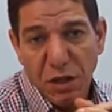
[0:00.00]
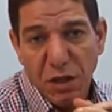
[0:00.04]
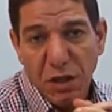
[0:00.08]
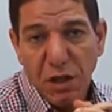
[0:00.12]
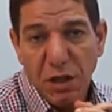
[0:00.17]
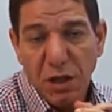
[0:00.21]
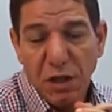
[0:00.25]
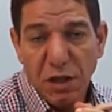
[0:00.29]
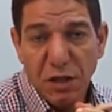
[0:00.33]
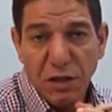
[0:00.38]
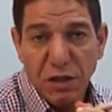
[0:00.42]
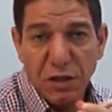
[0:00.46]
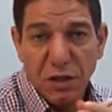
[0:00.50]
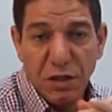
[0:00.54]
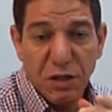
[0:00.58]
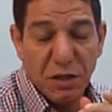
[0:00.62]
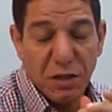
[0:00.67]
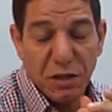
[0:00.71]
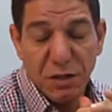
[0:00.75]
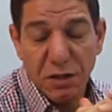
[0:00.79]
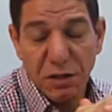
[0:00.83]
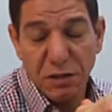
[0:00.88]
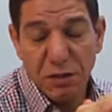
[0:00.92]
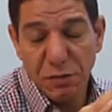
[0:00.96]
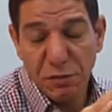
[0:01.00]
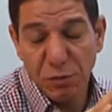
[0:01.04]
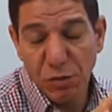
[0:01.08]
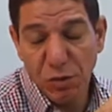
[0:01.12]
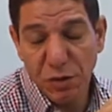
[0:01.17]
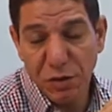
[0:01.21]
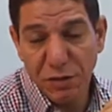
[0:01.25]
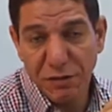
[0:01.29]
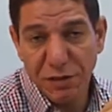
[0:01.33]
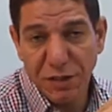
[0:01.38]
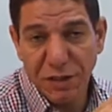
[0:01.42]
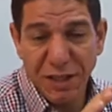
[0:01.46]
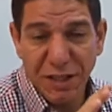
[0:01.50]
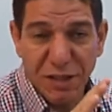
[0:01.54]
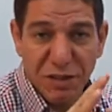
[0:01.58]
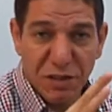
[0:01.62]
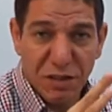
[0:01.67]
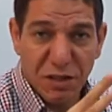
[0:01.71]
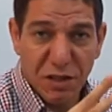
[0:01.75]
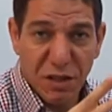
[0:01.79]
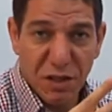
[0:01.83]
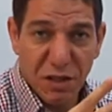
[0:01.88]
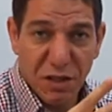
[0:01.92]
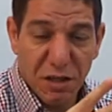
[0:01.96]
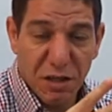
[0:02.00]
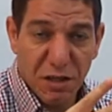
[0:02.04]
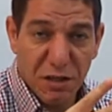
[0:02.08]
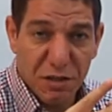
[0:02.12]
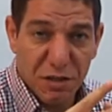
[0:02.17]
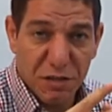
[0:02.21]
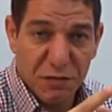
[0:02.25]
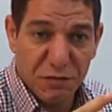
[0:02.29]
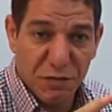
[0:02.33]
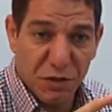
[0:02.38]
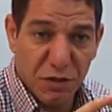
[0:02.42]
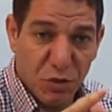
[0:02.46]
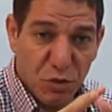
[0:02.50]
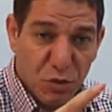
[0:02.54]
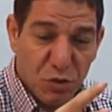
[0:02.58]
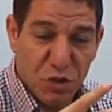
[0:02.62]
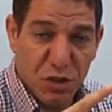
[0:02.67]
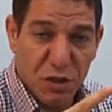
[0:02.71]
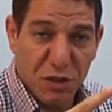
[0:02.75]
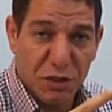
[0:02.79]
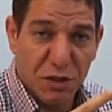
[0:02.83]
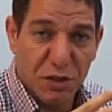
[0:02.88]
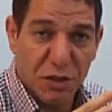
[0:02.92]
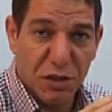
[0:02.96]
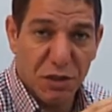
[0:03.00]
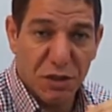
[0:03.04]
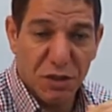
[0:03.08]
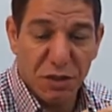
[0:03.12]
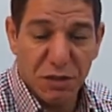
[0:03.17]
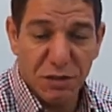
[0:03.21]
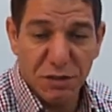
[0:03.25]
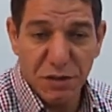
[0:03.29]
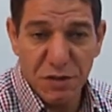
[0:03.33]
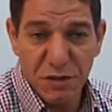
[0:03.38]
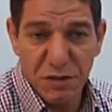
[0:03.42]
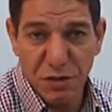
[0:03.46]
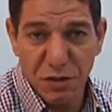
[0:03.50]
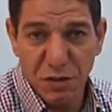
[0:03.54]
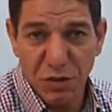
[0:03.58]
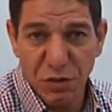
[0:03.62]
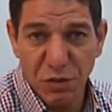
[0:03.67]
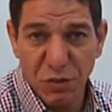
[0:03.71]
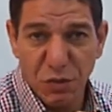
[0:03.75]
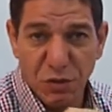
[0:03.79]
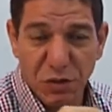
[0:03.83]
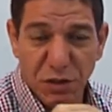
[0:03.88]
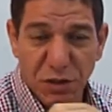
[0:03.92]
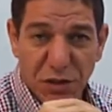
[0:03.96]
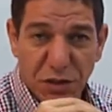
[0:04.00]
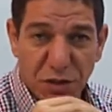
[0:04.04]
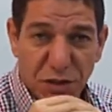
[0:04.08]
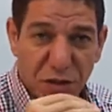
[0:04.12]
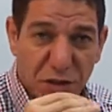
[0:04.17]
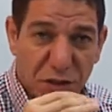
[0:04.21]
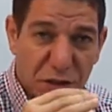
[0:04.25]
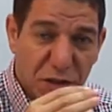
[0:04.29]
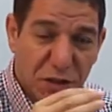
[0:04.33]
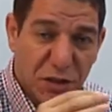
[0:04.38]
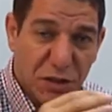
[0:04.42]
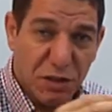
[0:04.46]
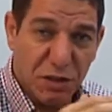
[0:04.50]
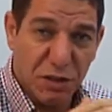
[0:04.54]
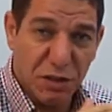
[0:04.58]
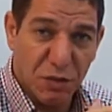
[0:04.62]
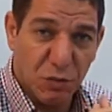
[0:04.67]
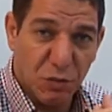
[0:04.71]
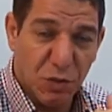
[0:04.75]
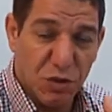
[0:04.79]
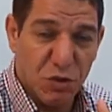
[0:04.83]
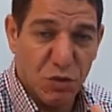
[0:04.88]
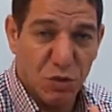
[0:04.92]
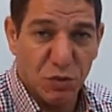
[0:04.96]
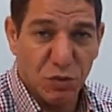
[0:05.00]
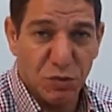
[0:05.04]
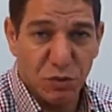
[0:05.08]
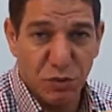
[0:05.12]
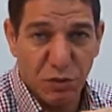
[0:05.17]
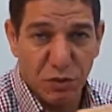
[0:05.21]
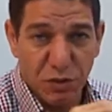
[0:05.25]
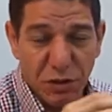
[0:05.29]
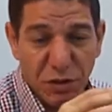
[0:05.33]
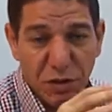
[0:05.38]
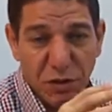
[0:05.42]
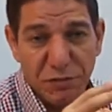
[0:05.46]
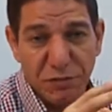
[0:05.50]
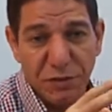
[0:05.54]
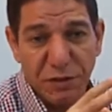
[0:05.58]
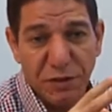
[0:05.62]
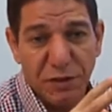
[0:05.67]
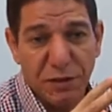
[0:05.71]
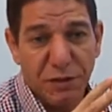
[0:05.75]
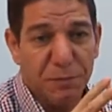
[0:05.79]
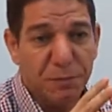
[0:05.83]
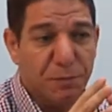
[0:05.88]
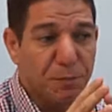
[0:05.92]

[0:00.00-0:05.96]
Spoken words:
and the democratic and the revolutionary writers including Washington Irving.